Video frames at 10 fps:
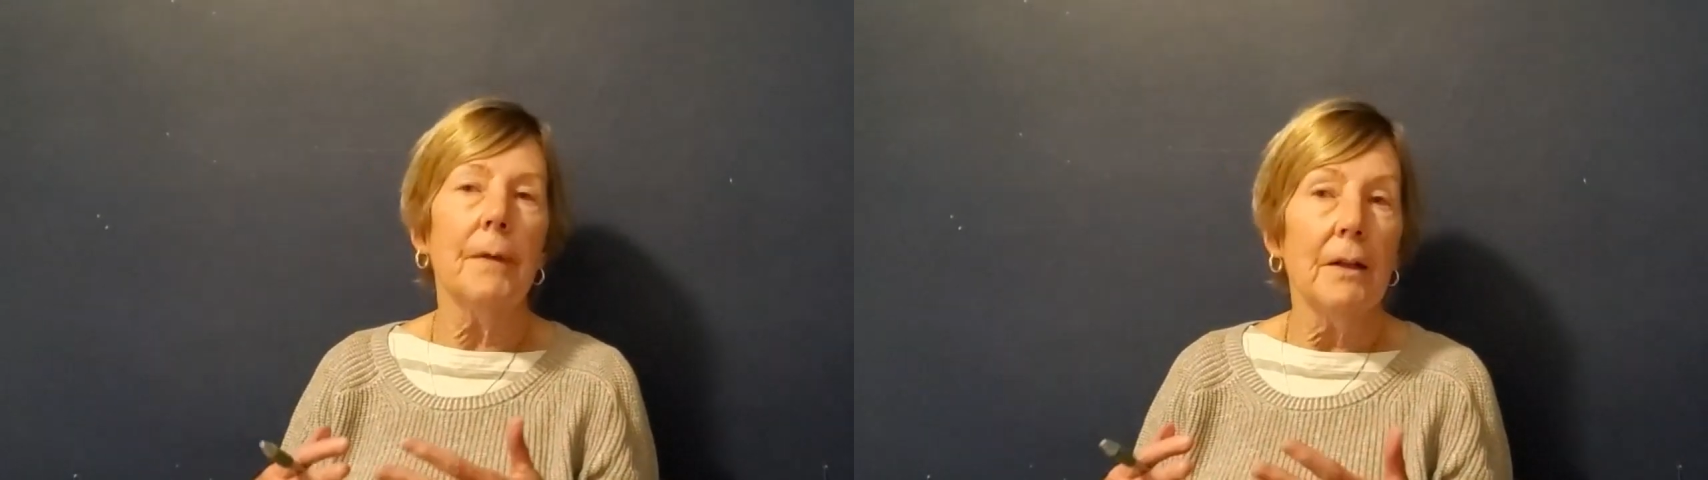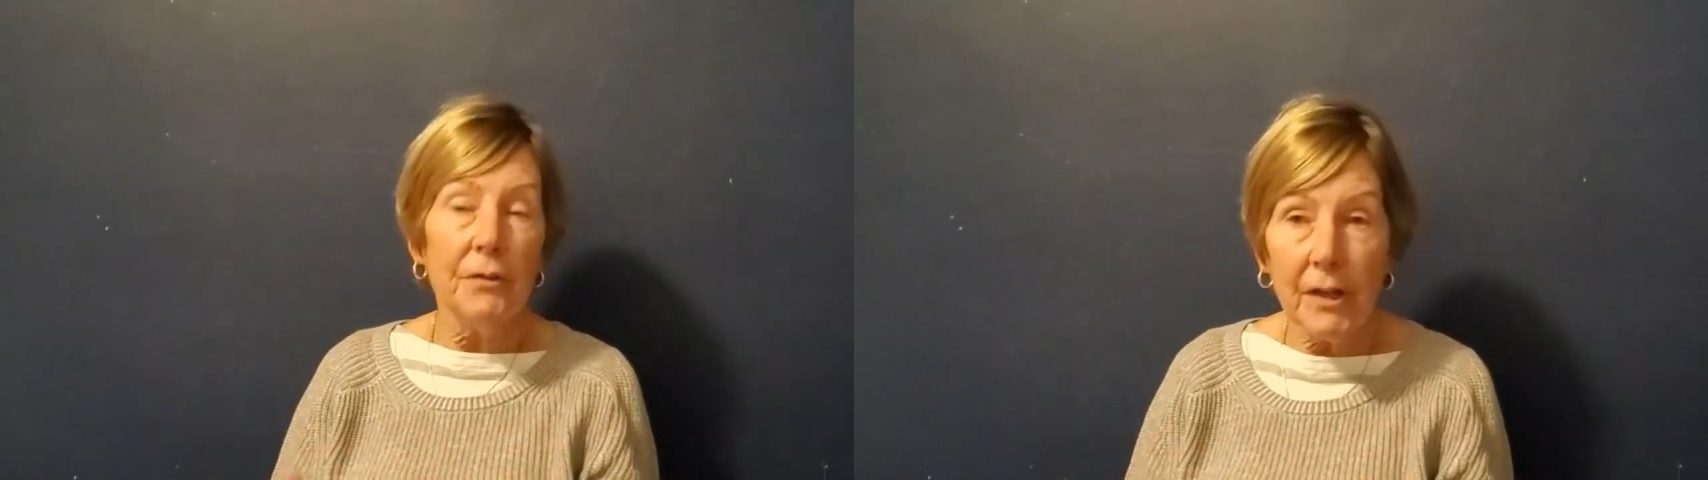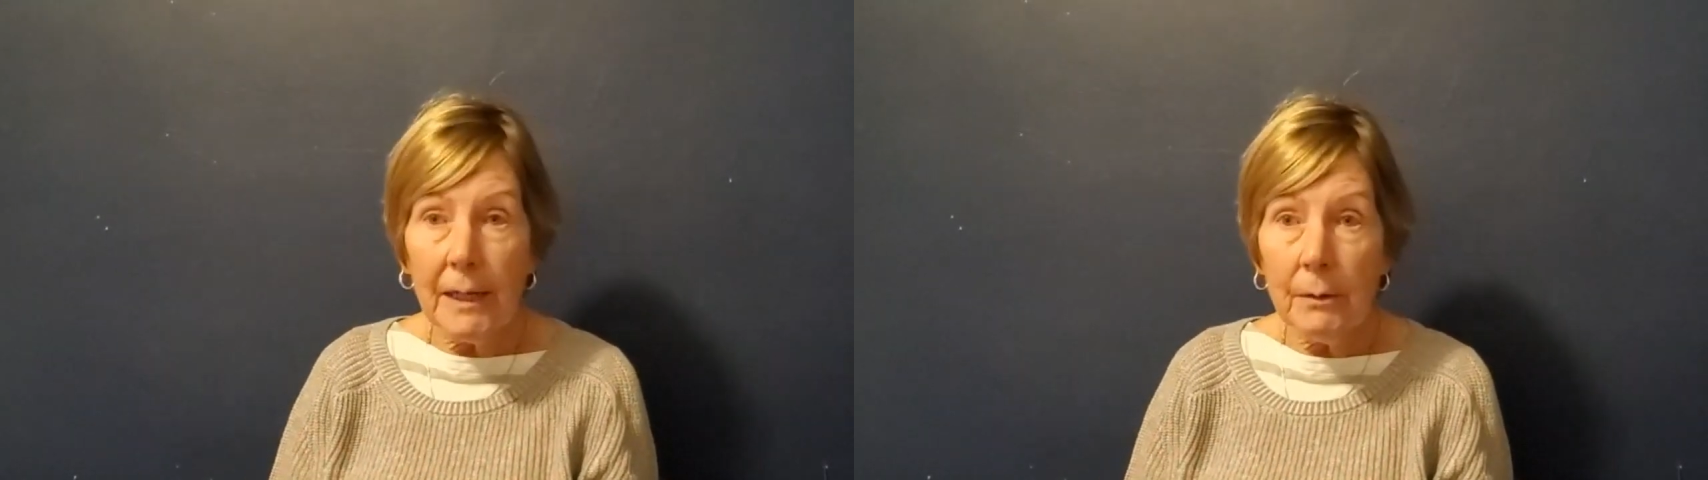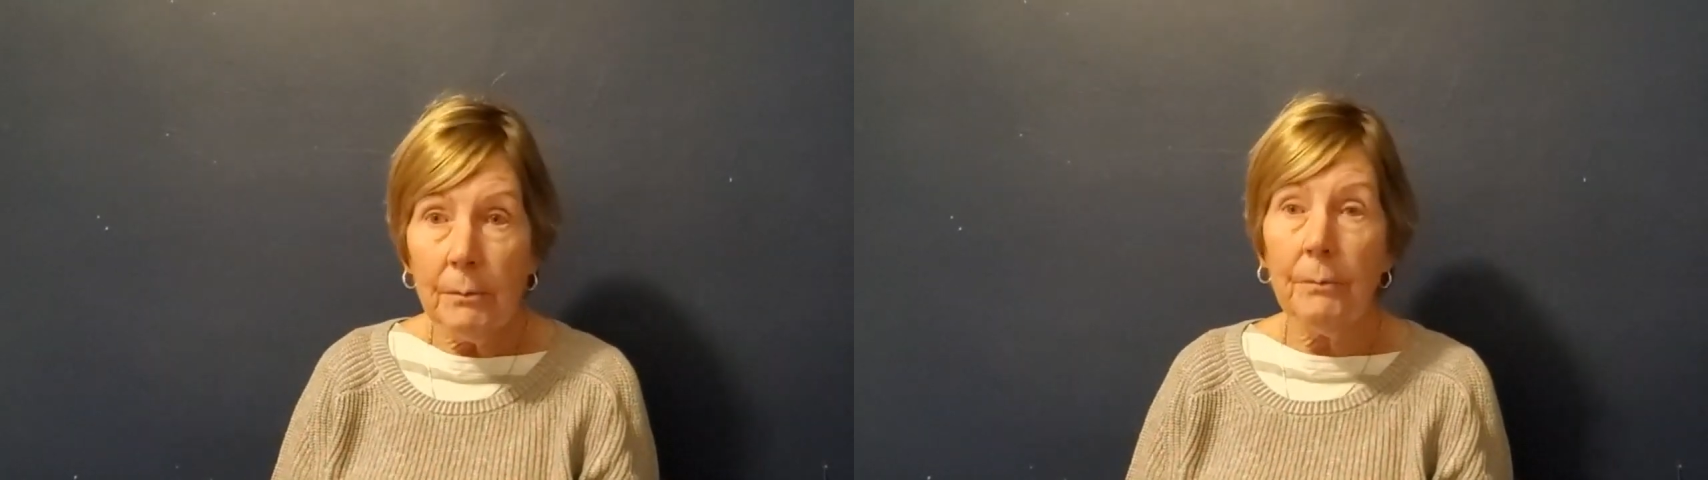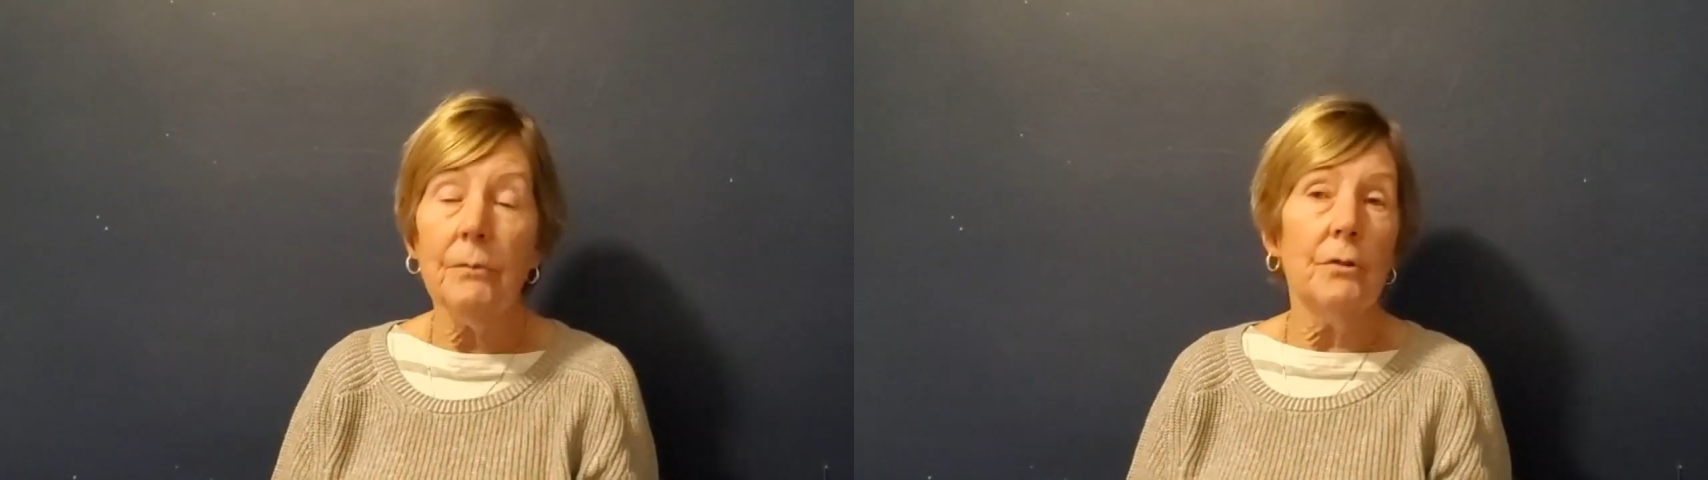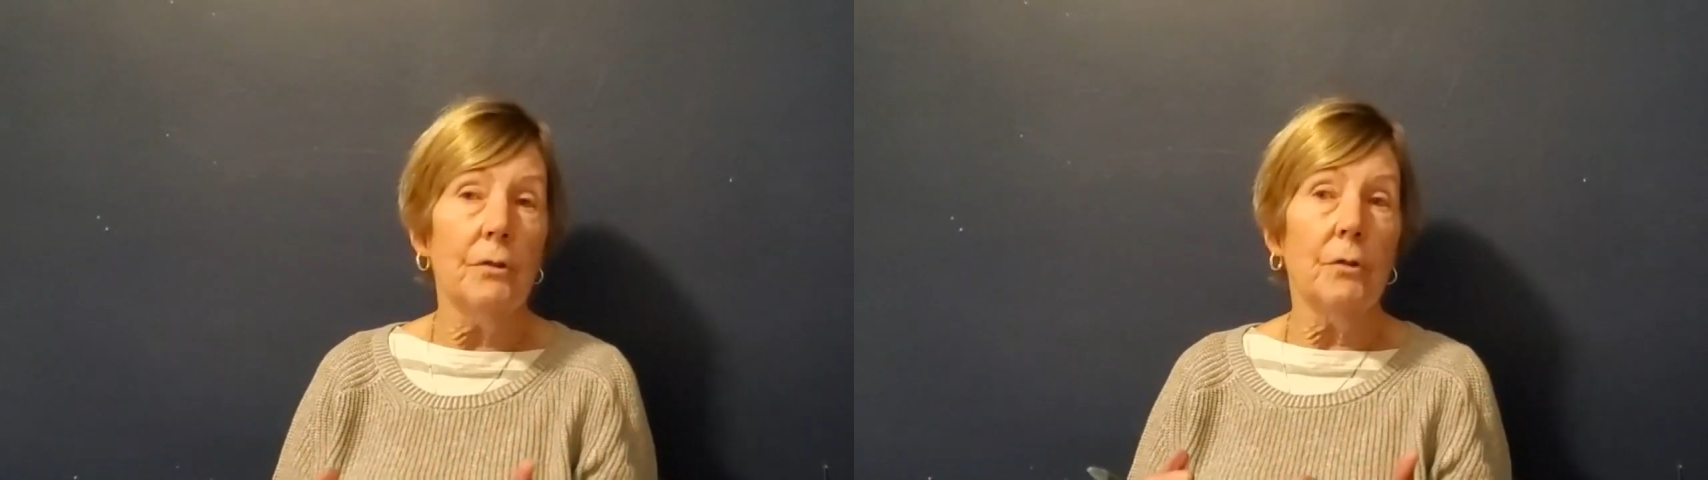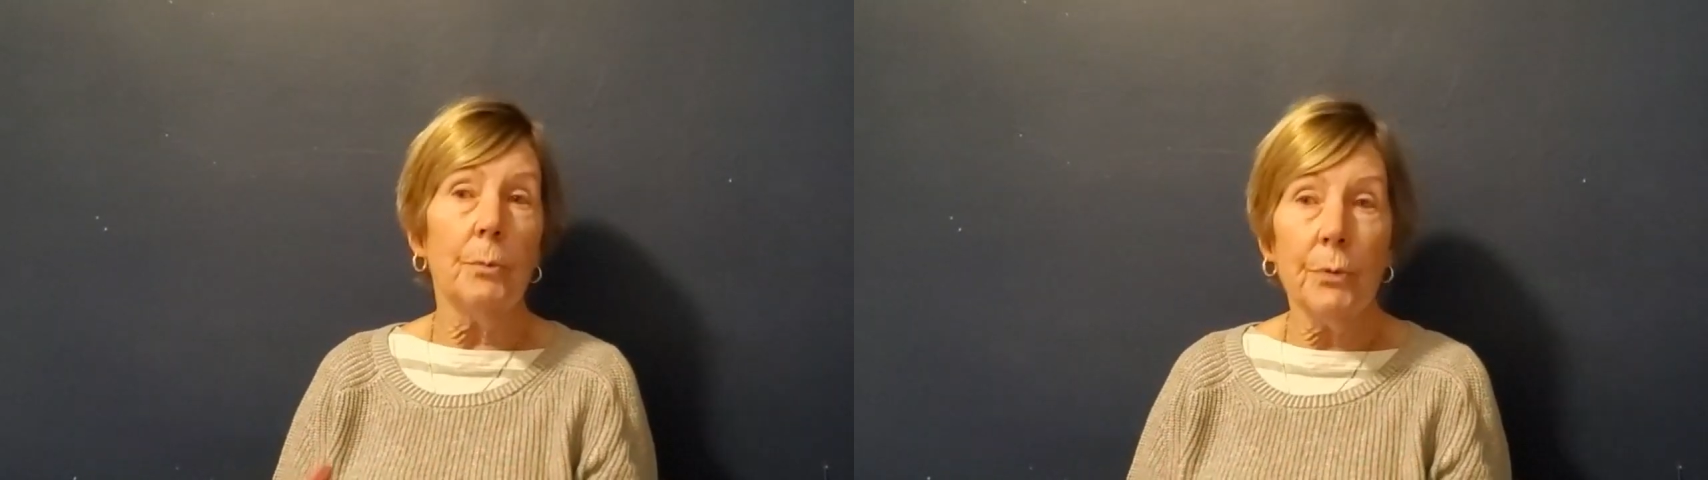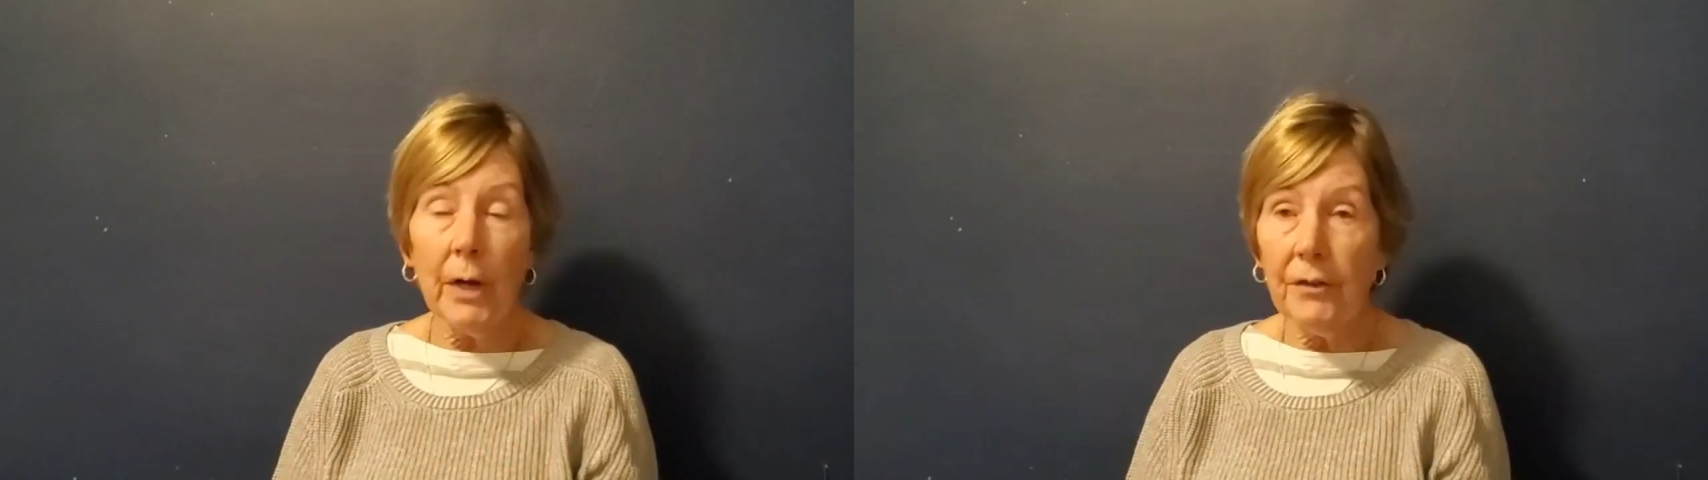asylum, to the
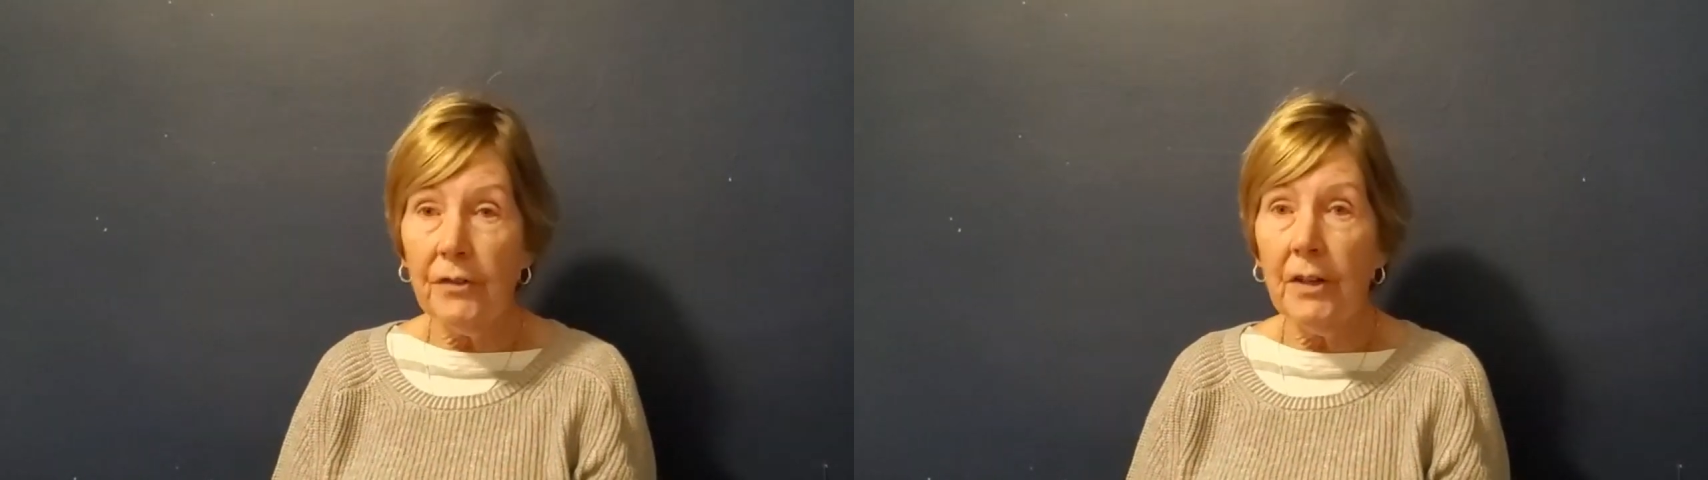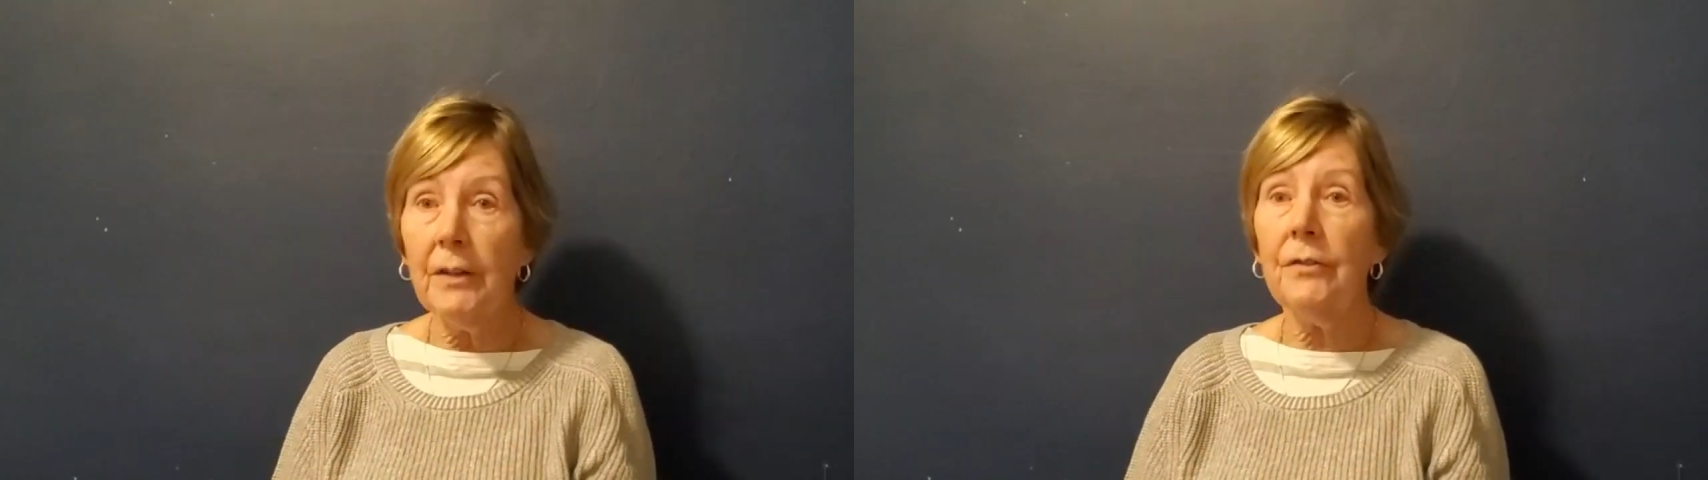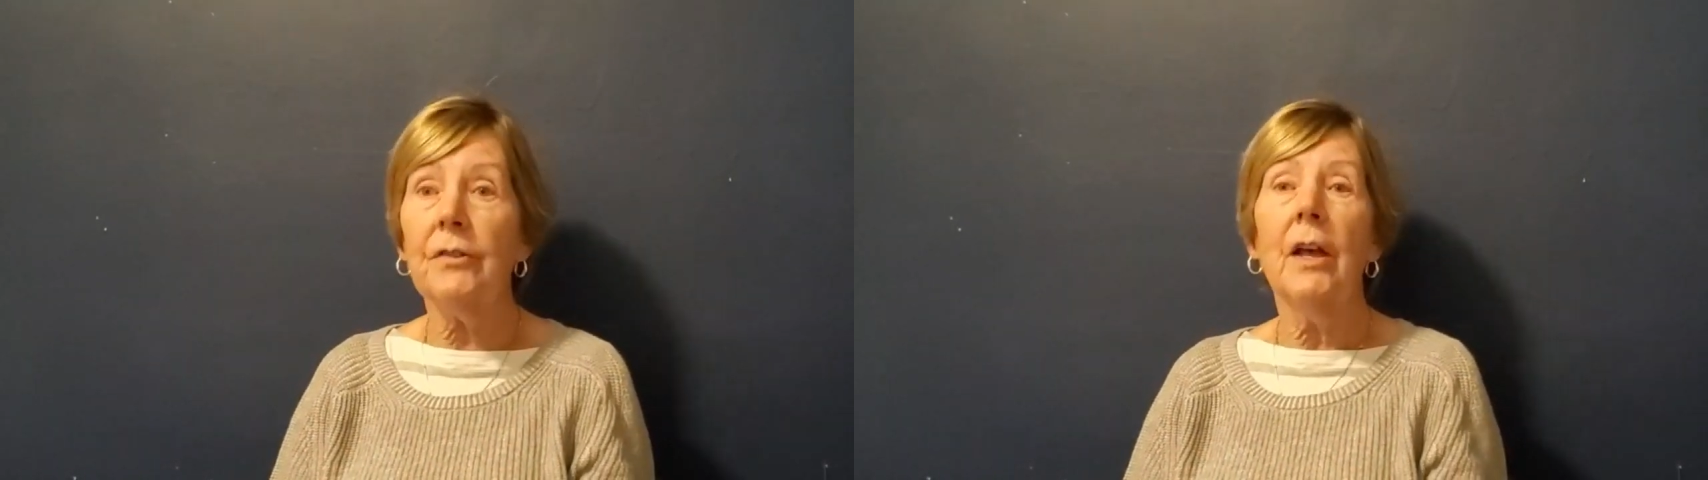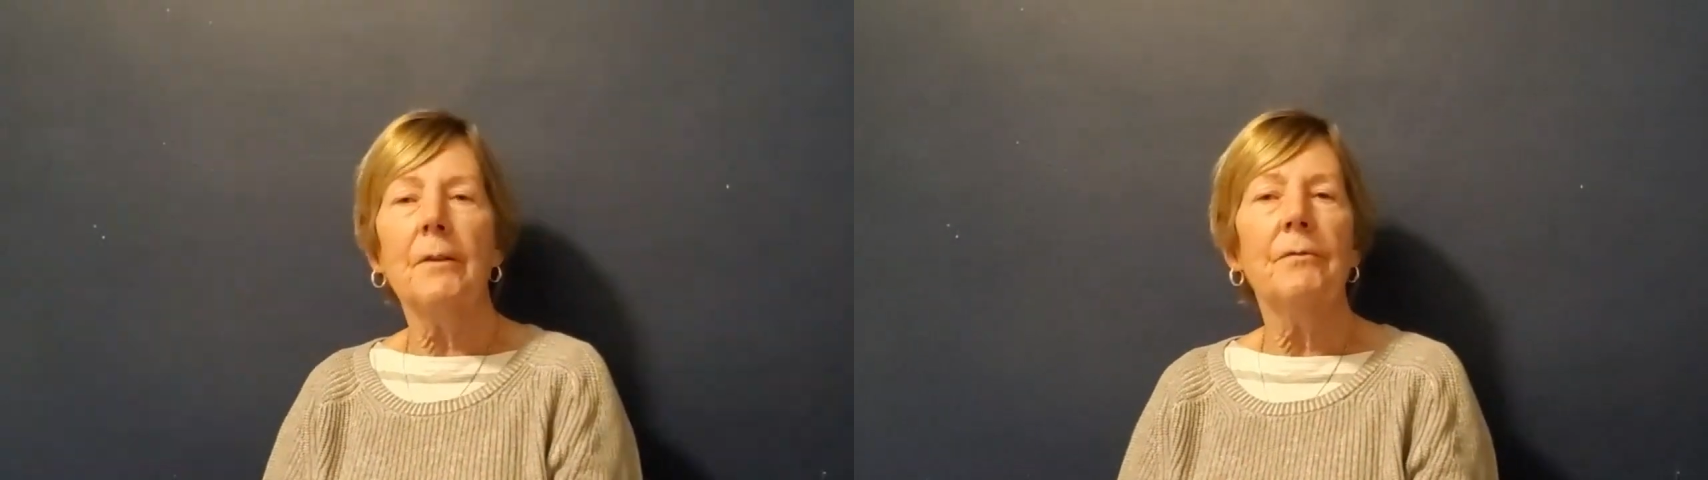process.